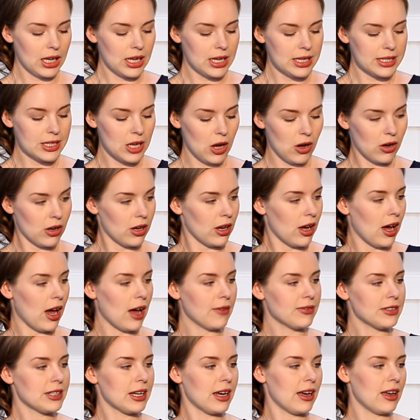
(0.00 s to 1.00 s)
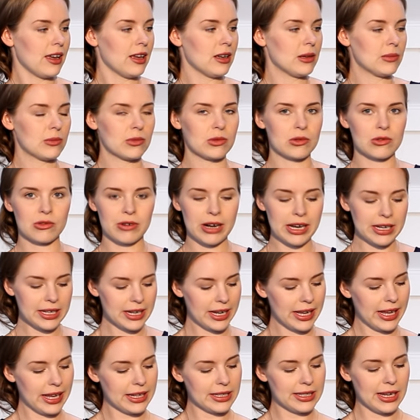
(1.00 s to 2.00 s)
So, after I am
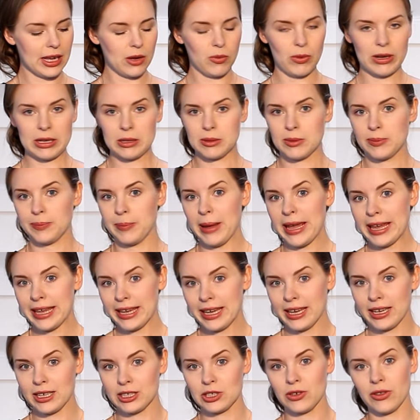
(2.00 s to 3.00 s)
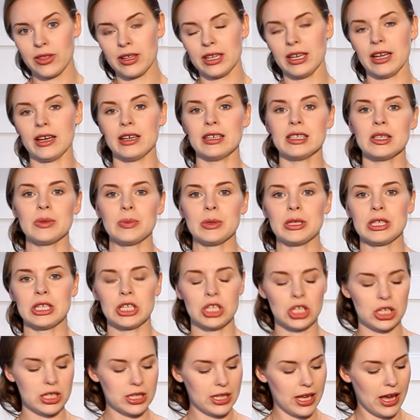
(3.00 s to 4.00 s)
ready and I went back to the ninth
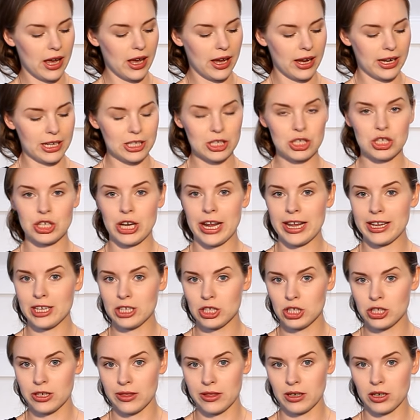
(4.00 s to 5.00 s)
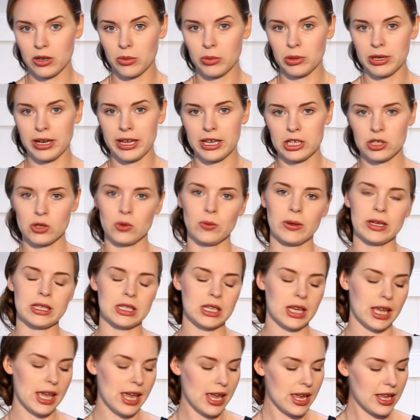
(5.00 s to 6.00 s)
position, I changed the combination
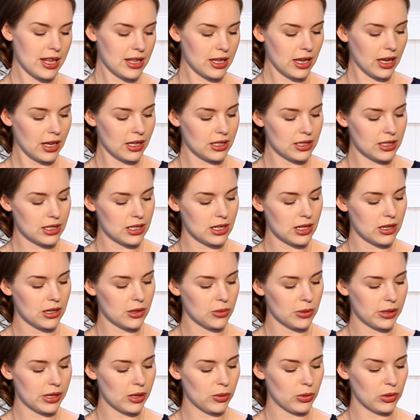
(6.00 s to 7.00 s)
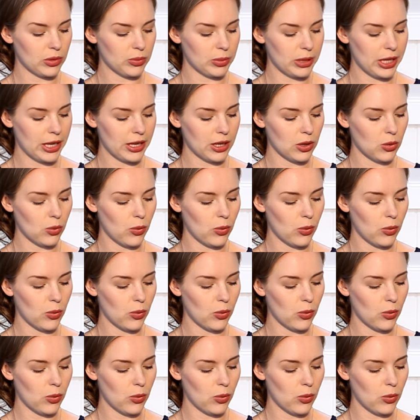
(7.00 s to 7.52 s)
once again, and now I will play